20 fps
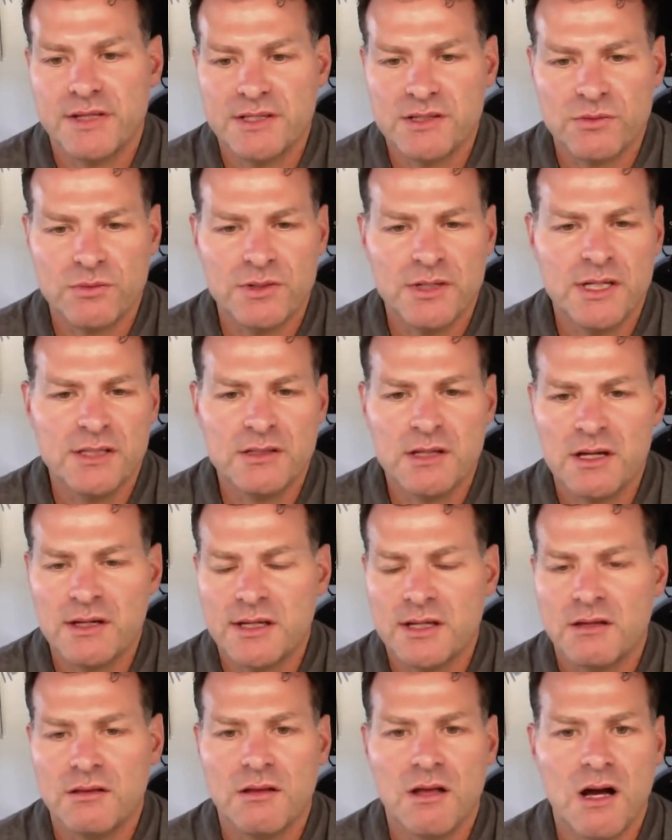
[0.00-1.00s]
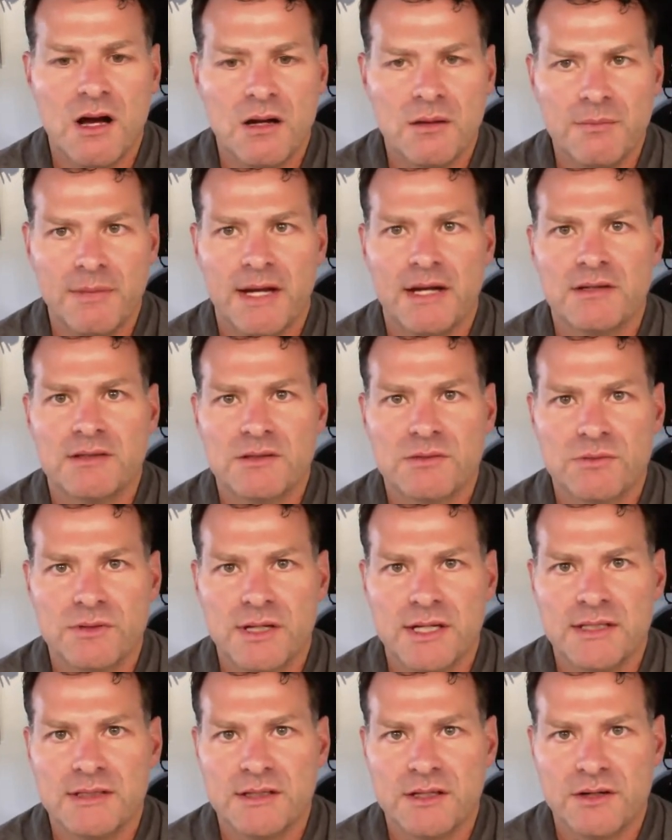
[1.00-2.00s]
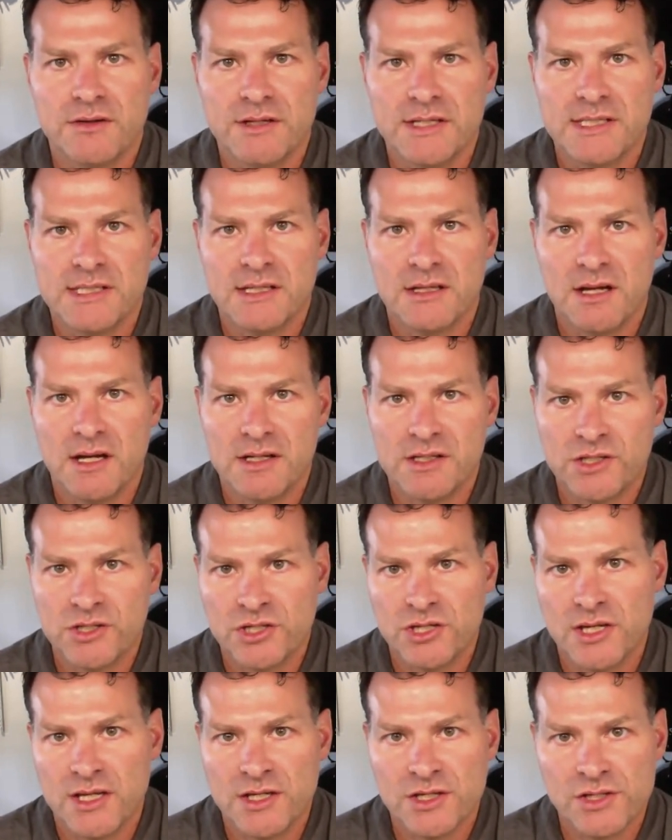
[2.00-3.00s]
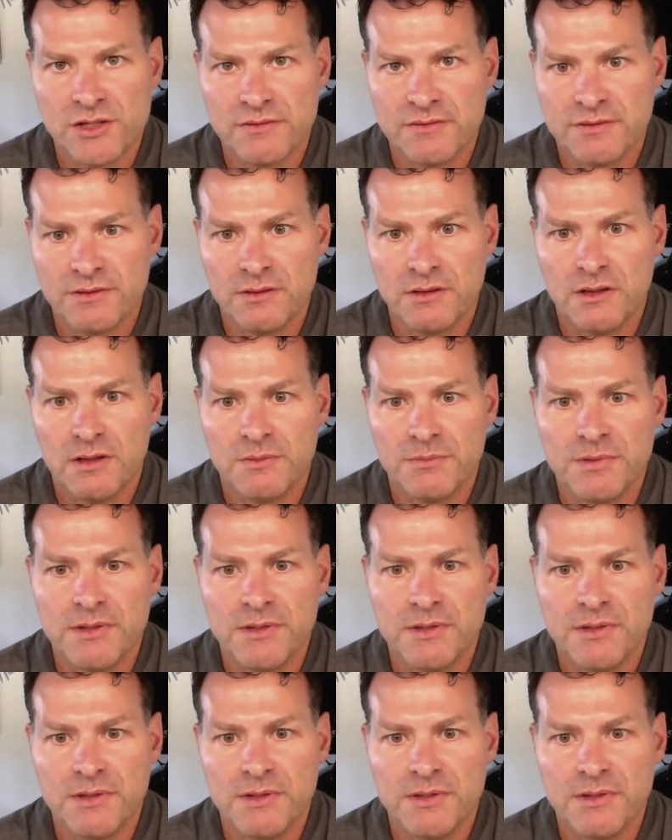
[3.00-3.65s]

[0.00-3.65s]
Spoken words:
So we're not talking long bouts. We're not decreasing oxygenation for long